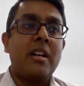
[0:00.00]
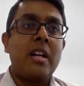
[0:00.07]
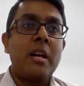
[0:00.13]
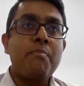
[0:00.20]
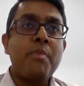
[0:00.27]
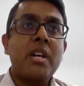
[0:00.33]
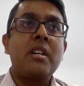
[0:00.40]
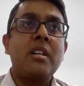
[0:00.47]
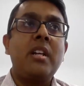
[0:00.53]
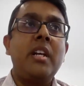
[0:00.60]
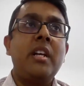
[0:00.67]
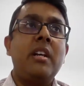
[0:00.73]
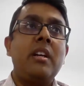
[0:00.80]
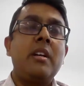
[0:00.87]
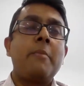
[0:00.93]

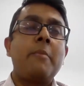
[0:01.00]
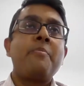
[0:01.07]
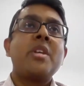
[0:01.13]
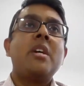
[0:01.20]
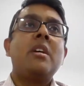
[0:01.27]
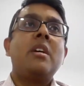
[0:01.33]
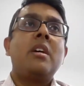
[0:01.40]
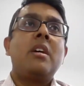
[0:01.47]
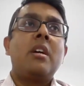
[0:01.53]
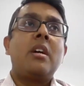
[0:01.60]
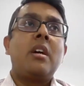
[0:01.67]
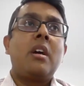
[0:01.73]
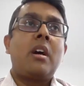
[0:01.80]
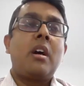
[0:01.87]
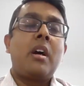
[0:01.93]
typically
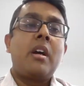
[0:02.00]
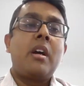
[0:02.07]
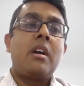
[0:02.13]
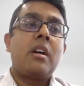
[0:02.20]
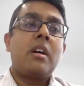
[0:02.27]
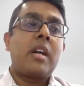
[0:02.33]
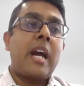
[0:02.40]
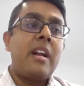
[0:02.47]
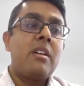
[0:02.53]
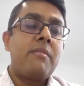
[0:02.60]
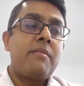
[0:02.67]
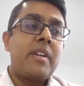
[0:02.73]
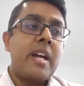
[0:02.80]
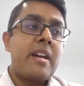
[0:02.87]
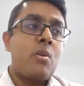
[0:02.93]
a kind
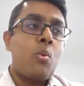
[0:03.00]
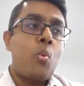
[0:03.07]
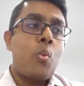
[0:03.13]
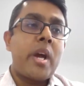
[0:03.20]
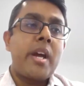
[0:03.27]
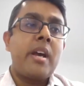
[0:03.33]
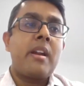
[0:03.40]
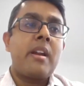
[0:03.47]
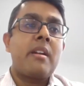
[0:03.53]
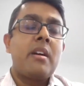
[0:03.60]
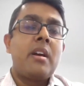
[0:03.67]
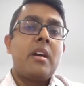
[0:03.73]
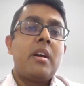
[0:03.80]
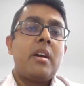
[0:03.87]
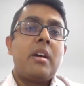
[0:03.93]
of debt where
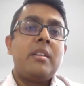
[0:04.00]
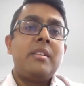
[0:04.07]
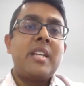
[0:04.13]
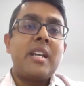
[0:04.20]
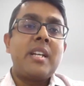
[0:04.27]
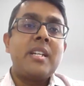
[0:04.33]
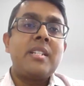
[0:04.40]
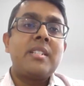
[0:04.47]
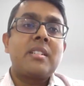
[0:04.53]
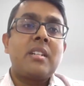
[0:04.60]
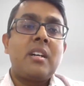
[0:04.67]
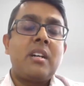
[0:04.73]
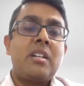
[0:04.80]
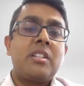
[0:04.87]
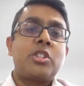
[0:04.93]
there is
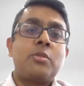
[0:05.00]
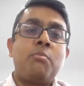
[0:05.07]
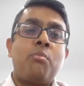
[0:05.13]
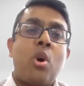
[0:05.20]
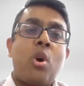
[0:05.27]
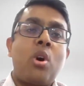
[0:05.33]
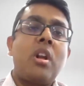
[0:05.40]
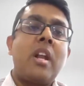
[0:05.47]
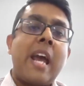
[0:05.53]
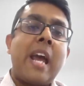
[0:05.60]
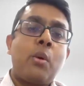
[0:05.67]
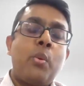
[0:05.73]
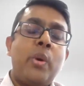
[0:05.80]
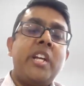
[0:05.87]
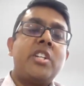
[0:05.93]
a small
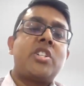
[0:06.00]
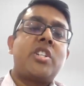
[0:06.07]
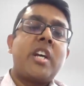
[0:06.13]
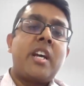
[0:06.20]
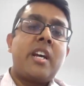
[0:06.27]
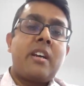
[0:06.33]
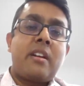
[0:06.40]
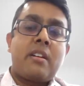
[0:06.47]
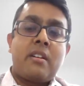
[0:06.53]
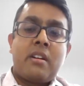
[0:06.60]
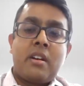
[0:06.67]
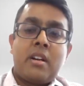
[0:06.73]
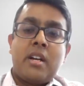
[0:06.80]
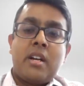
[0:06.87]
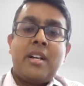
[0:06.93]
equity share
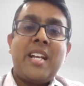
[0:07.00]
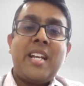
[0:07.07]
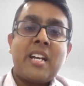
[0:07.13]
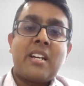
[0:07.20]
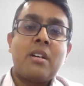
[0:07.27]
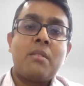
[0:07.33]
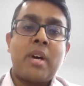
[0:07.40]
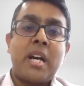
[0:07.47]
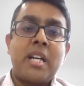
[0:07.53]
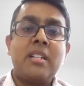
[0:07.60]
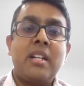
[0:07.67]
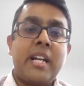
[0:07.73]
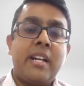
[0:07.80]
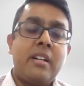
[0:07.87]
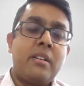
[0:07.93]
taken by
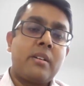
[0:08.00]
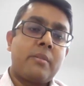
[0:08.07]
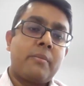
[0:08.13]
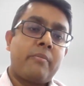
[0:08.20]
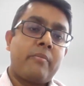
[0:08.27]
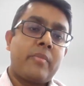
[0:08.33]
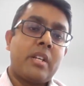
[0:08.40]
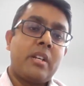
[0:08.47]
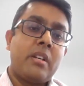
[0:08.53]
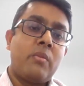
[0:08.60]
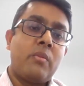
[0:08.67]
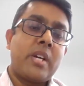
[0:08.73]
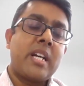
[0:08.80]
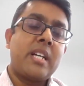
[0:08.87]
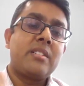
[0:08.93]
the lender,
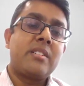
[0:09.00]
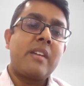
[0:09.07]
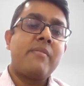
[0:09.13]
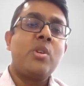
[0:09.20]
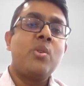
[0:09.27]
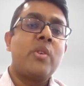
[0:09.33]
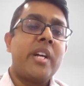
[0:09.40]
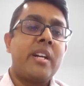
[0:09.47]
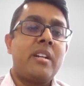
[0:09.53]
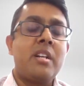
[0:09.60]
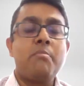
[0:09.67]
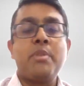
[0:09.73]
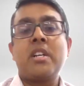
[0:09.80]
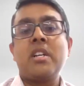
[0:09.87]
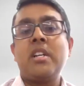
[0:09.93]
whereas revenue debt
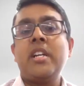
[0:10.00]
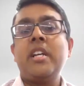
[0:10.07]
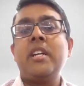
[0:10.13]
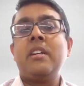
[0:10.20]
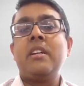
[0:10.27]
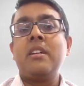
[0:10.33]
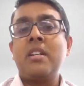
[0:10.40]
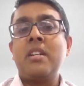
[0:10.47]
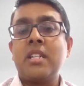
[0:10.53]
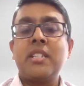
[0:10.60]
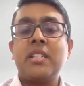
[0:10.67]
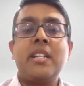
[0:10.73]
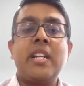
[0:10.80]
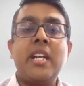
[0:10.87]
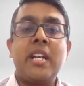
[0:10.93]
typically
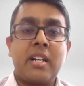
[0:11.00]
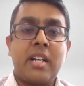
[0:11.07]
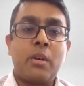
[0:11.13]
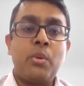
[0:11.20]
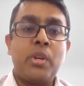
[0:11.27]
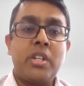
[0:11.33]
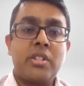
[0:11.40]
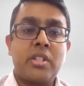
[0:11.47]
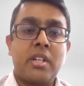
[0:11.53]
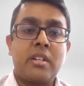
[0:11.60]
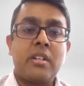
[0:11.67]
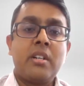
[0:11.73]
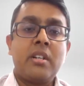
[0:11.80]
doesn't take an equity share.